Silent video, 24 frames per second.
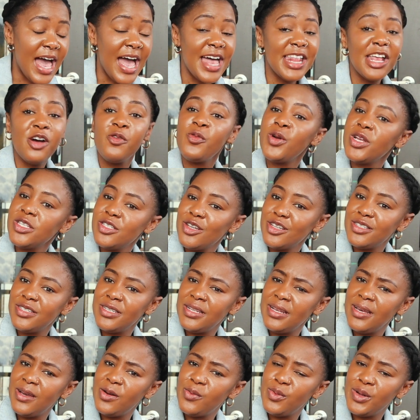And I went onto
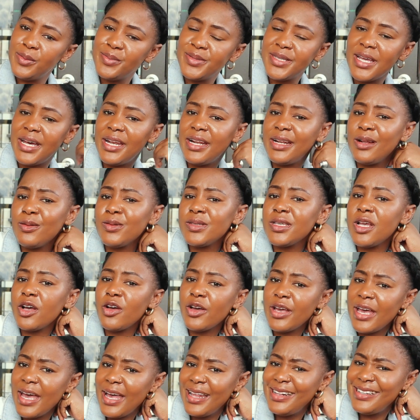their website and I was
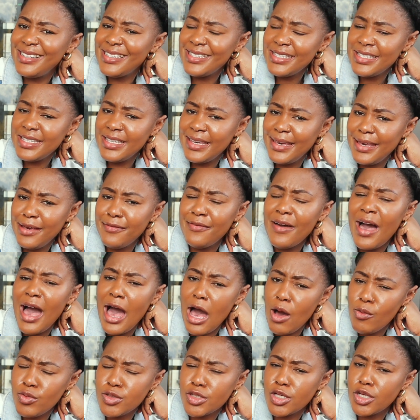like, okay, let's see if
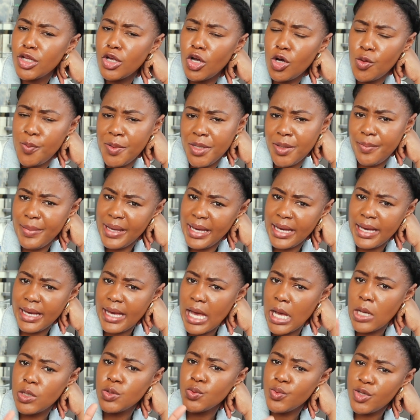I was gonna open a bank
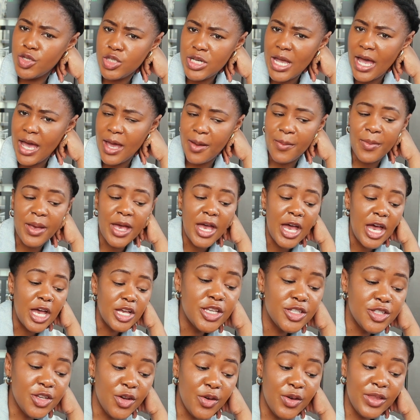account with Chime.
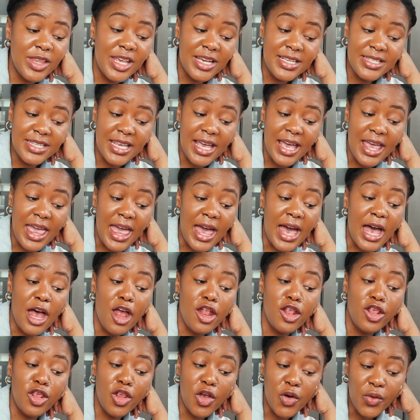So they say,
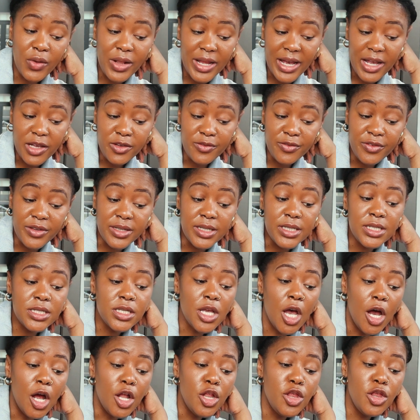yeah, no late
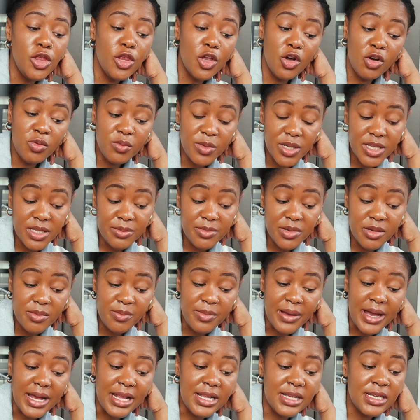fees, no minimum
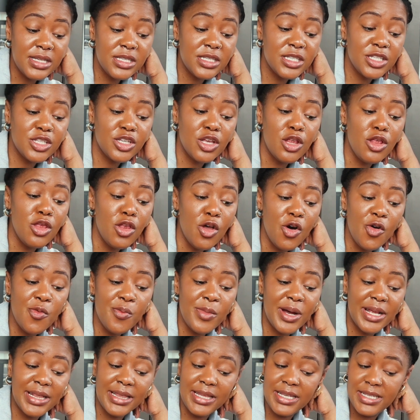balance, no
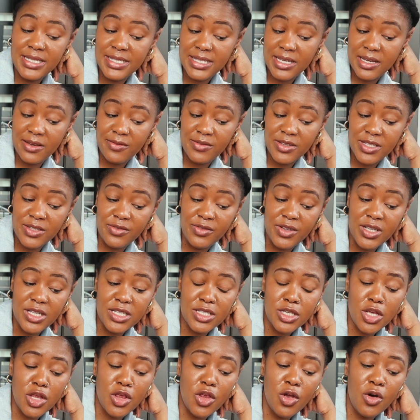monthly service
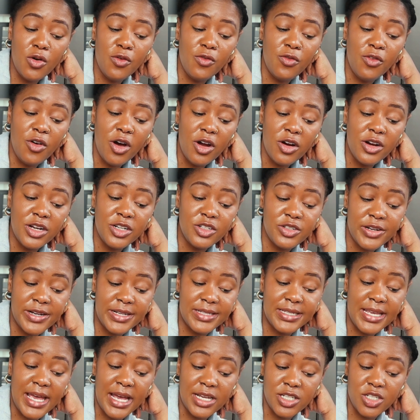fees, no foreign
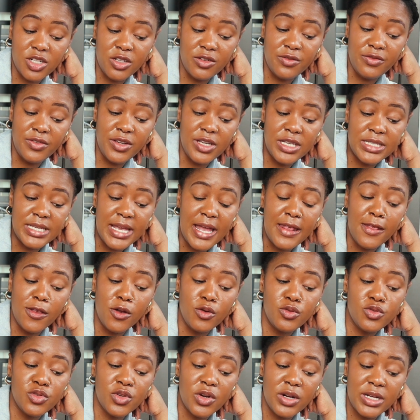transaction fees, and
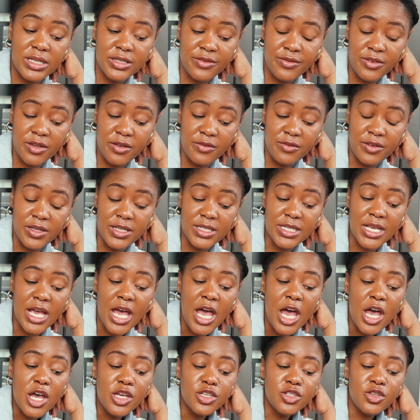no transfer fees.
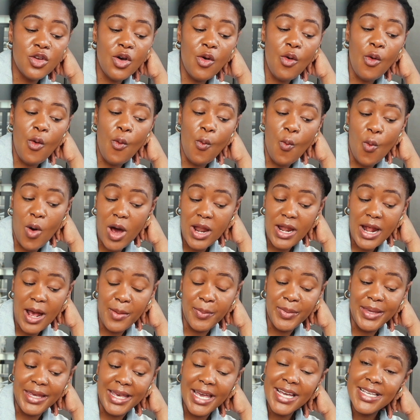So what
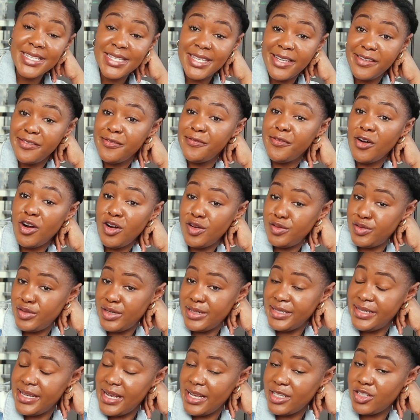I'm guessing foreign
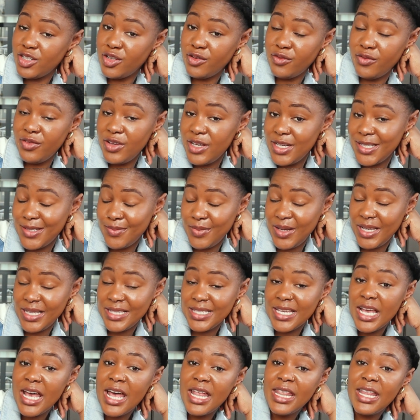transaction fees means